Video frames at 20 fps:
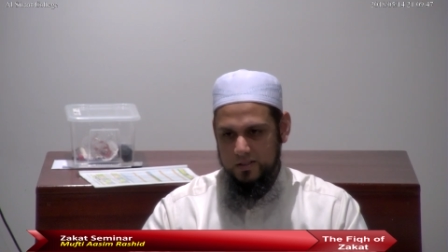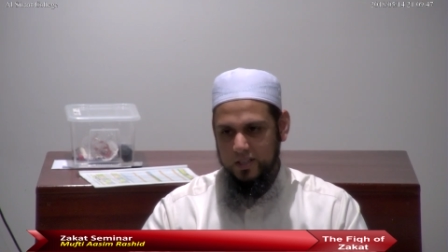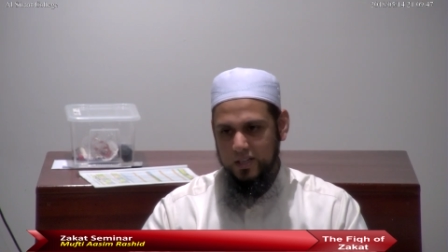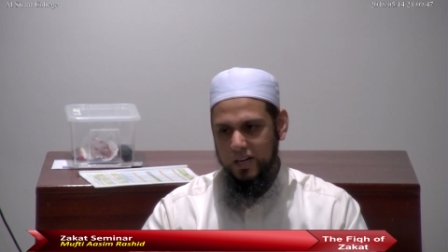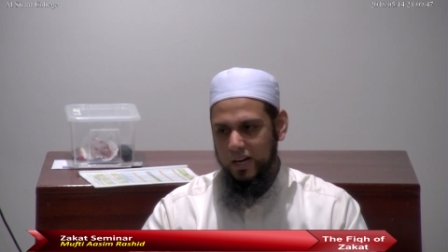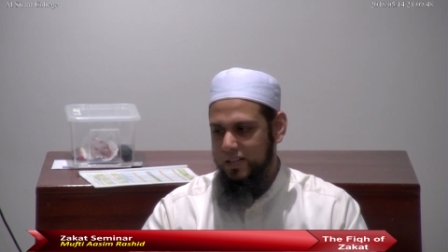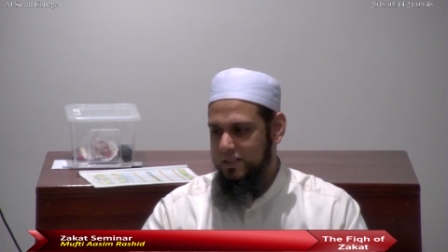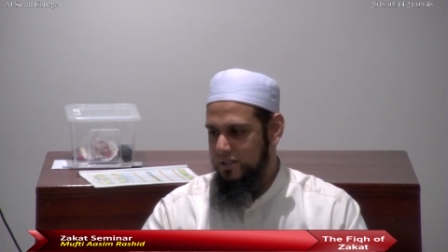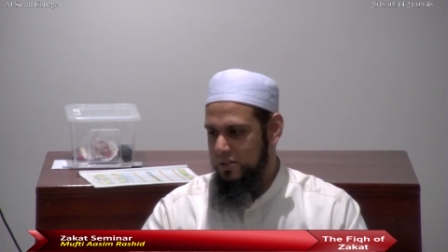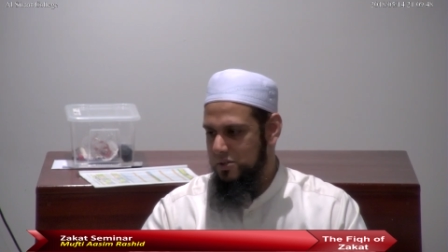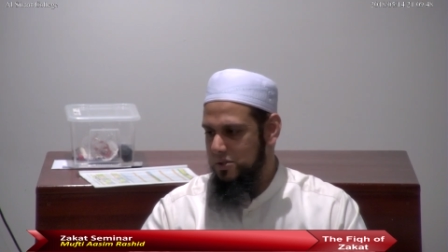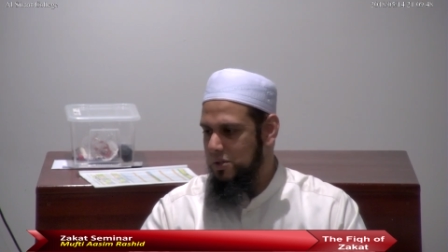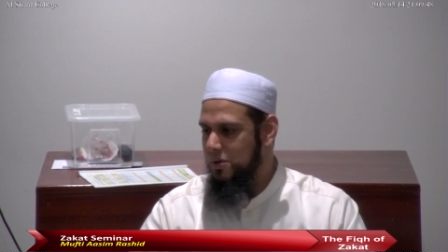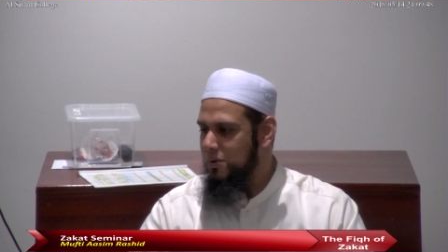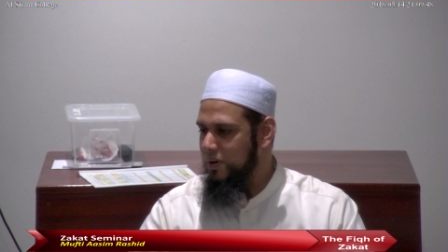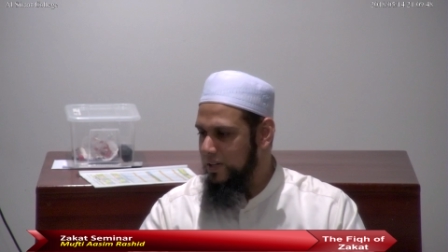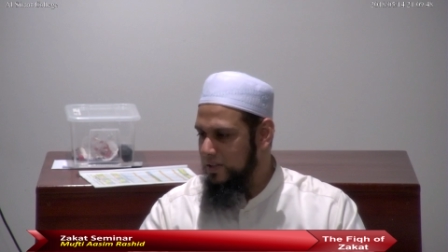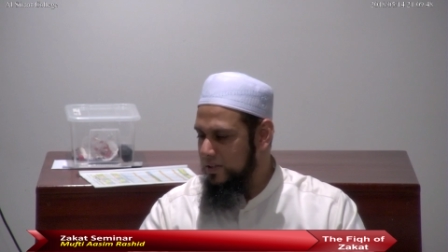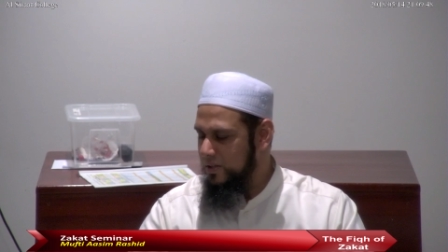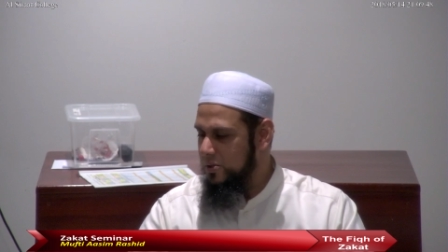zakat is
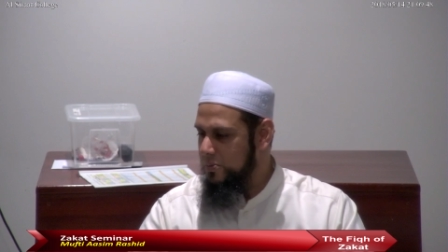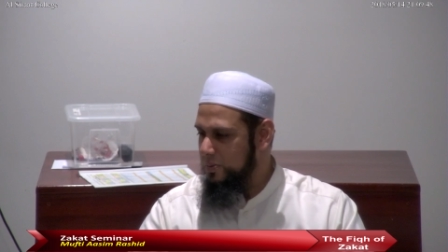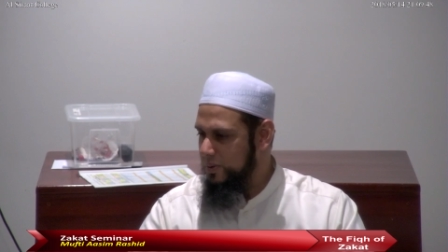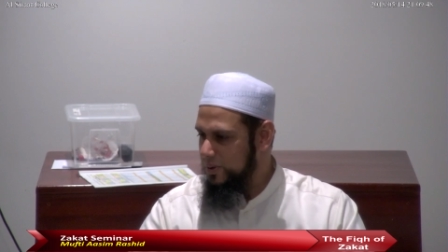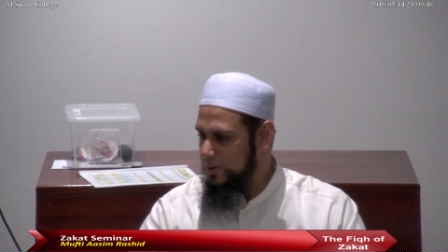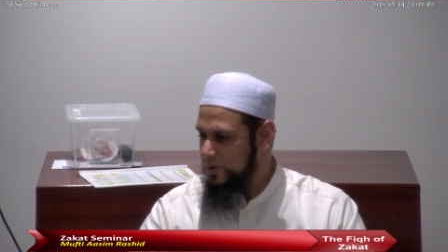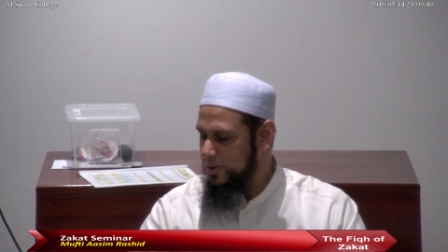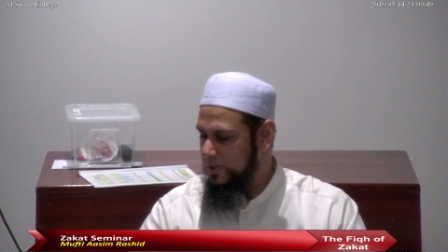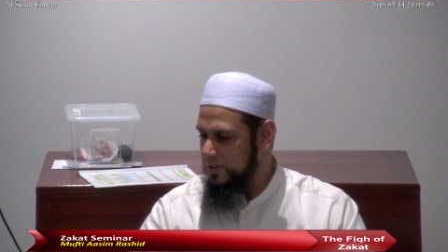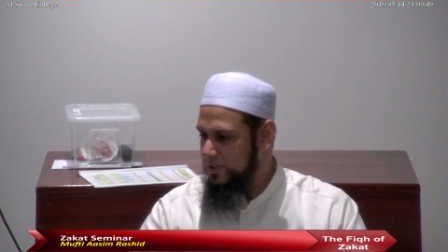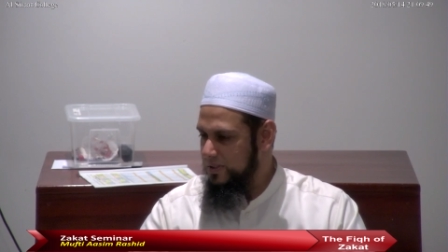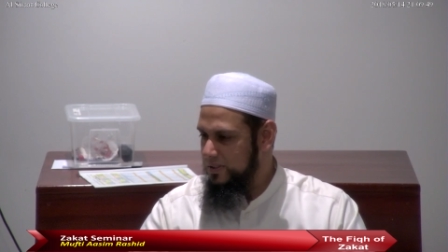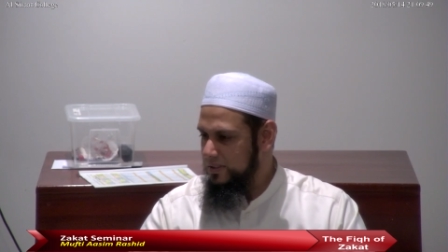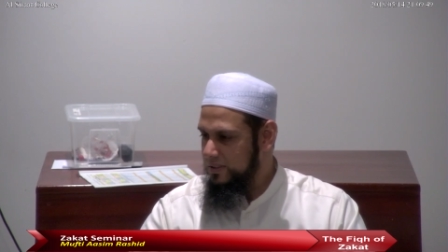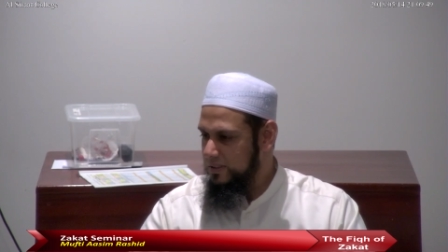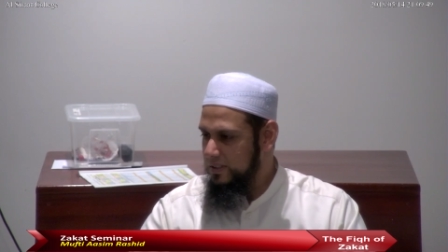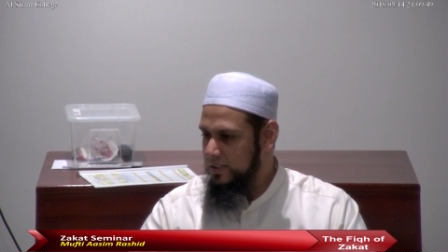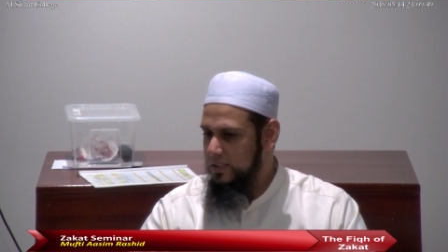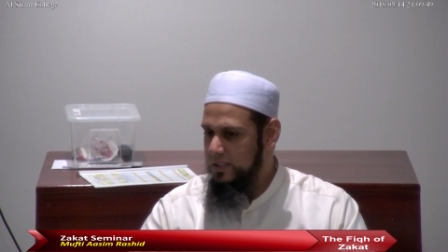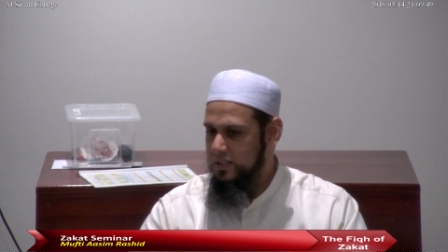due on this person.
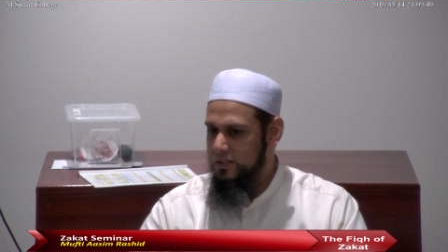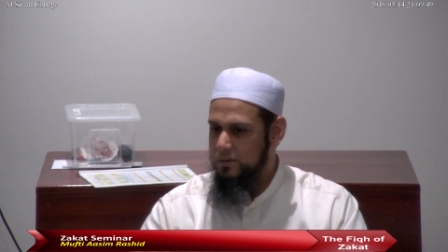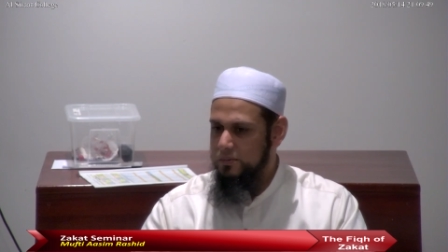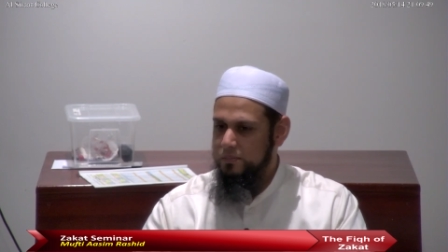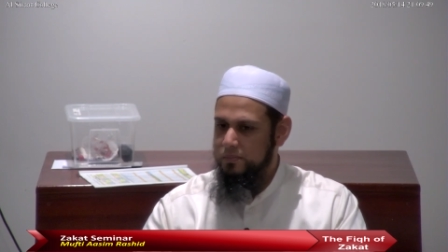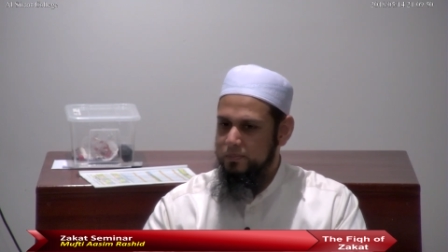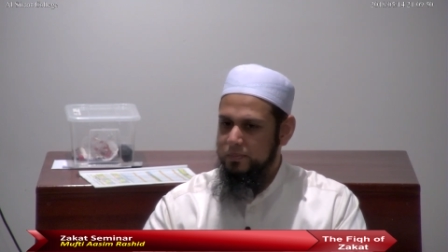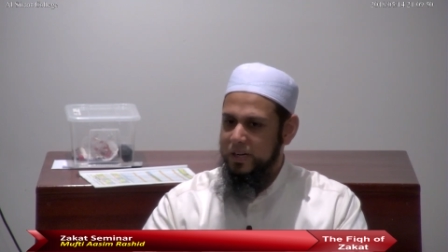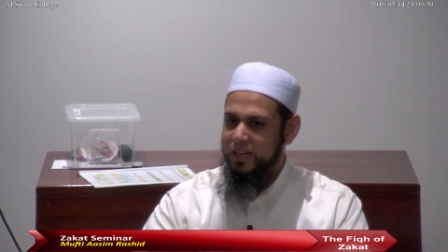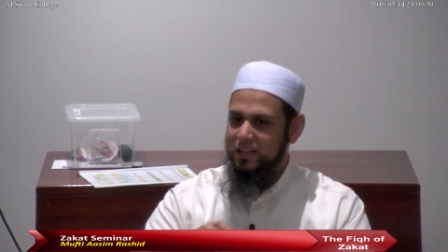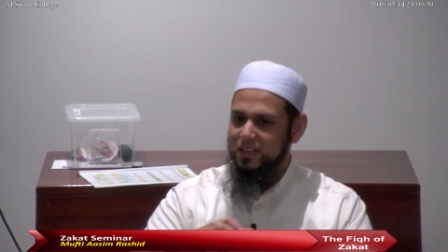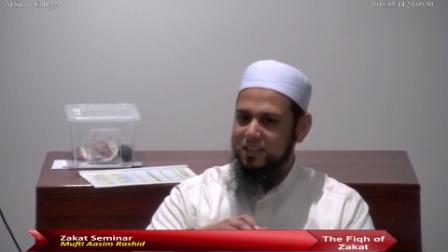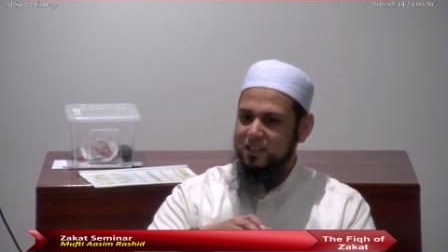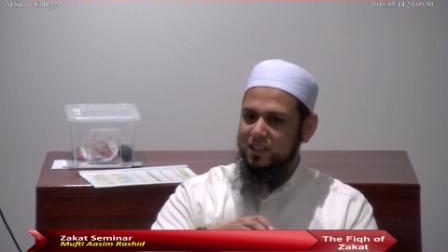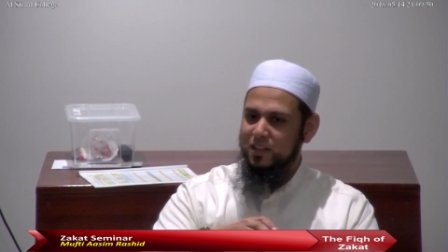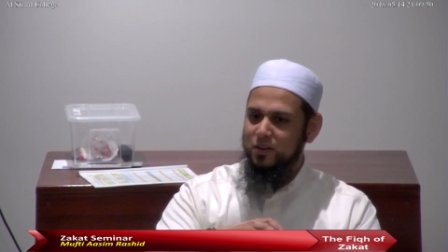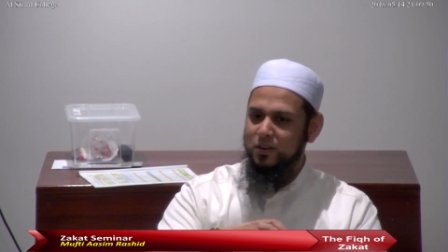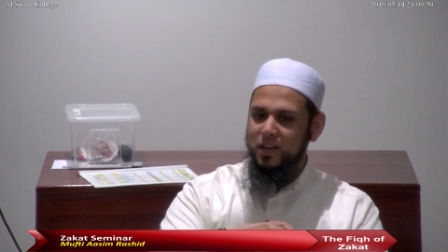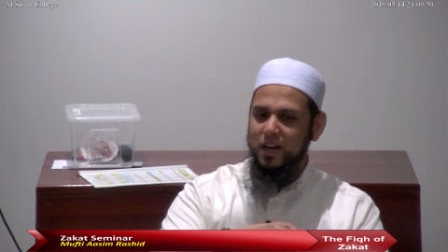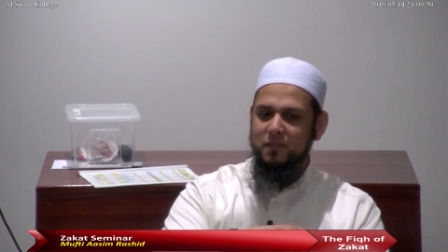
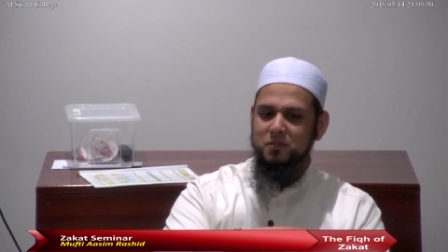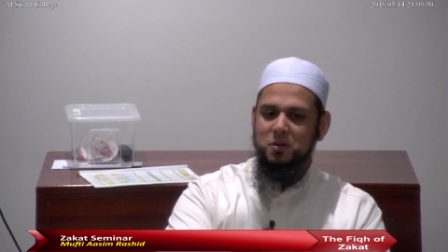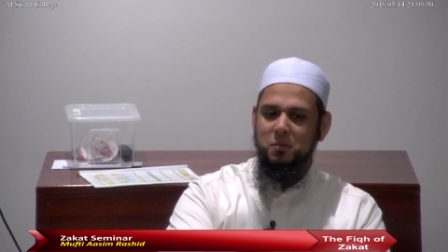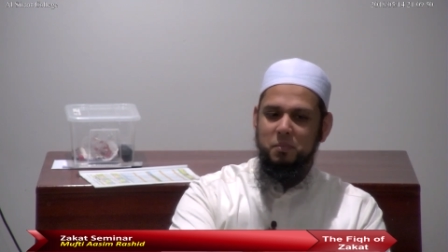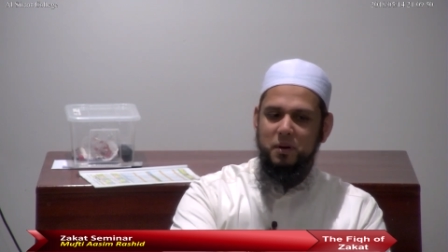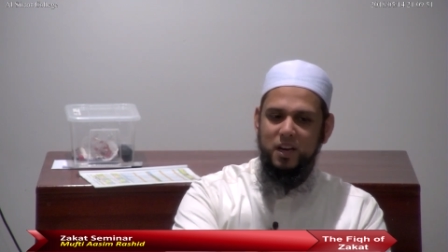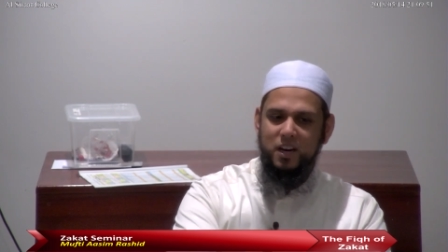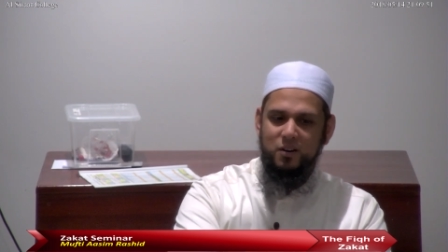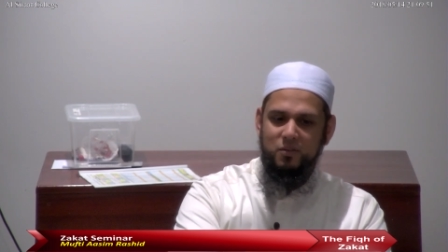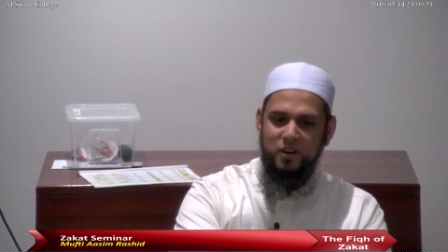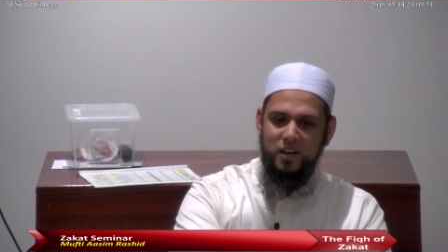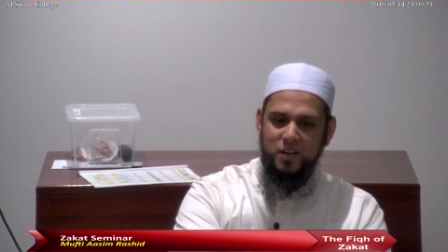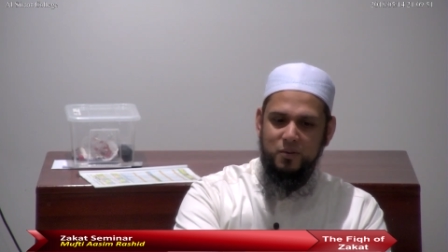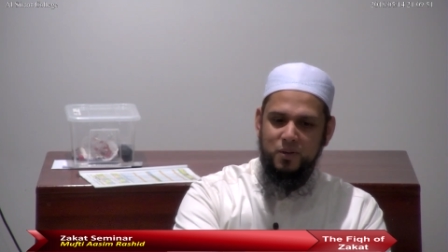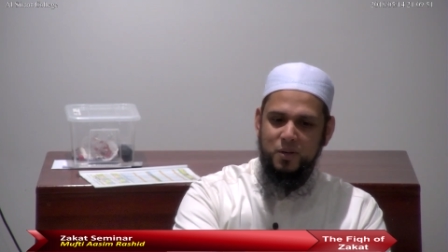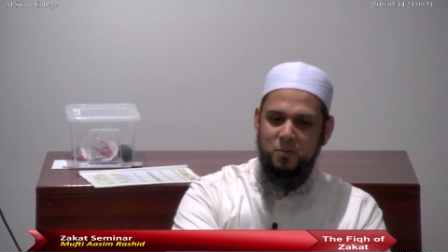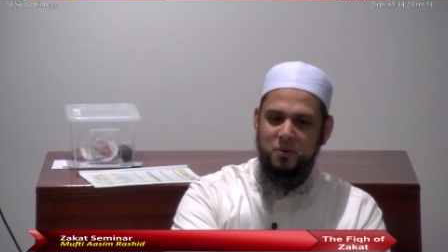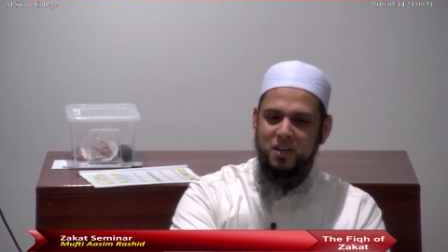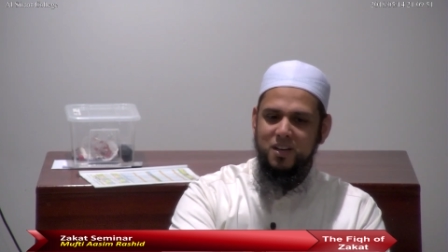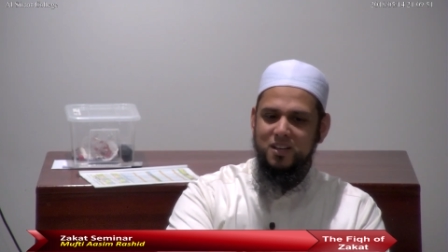But they don't have to pay it right away.